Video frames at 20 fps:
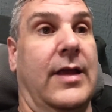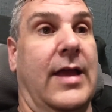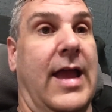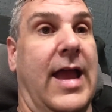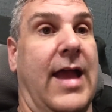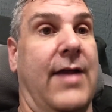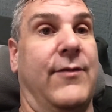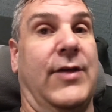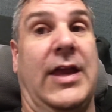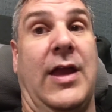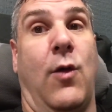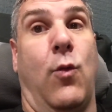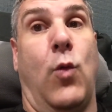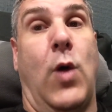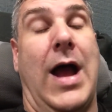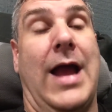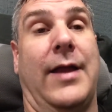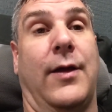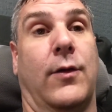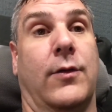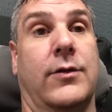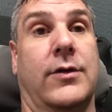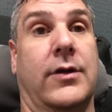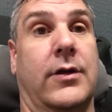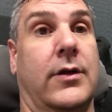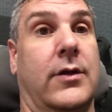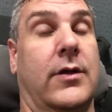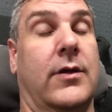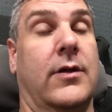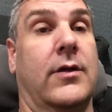having it wired
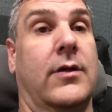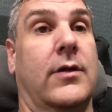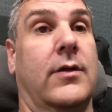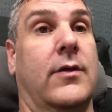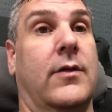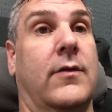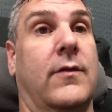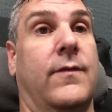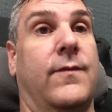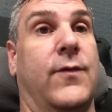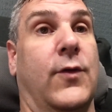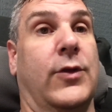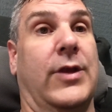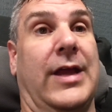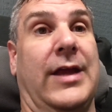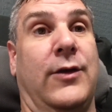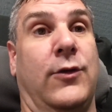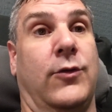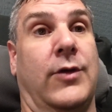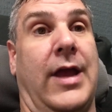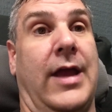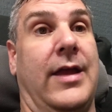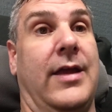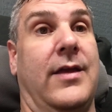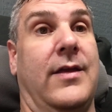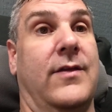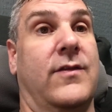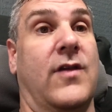for the internet.